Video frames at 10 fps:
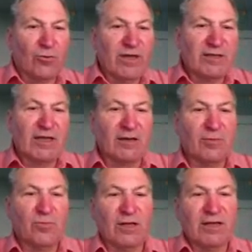we intend
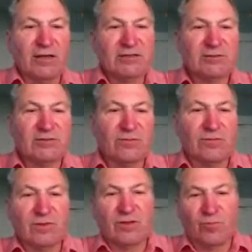to place
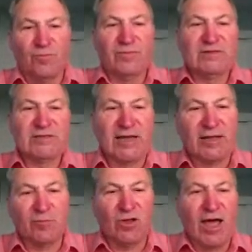the
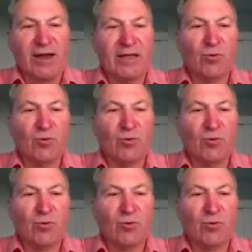second plant?